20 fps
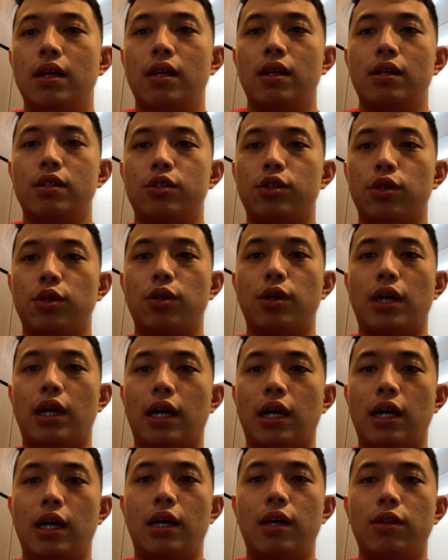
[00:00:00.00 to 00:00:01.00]

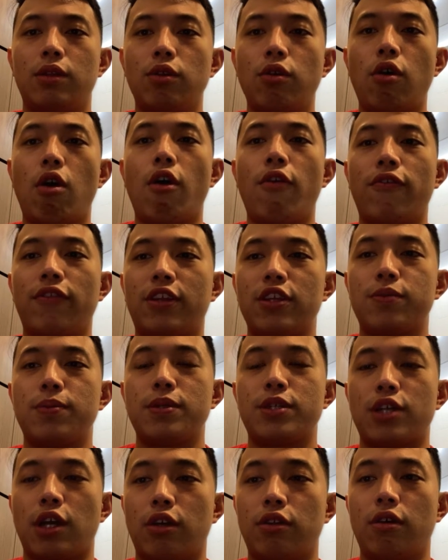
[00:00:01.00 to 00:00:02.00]
So no, all
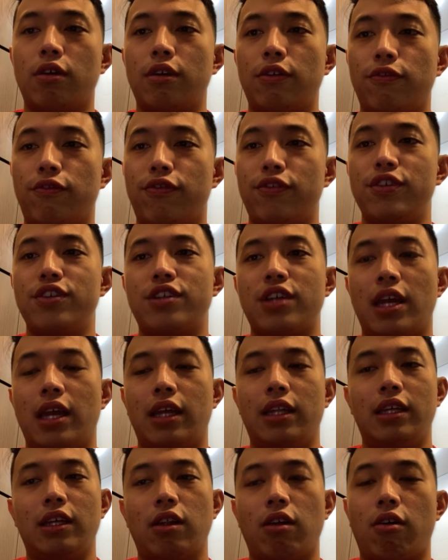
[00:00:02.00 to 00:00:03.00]
advertisements shall not infringe
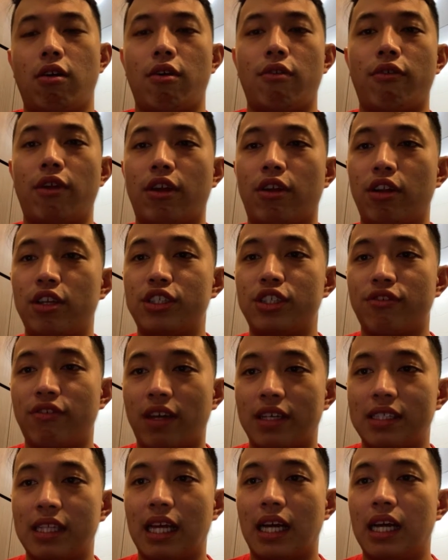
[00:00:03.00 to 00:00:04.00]
any law or regulation
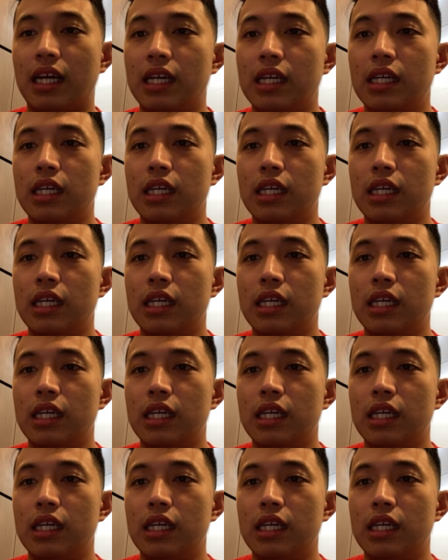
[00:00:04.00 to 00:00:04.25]
rights lah.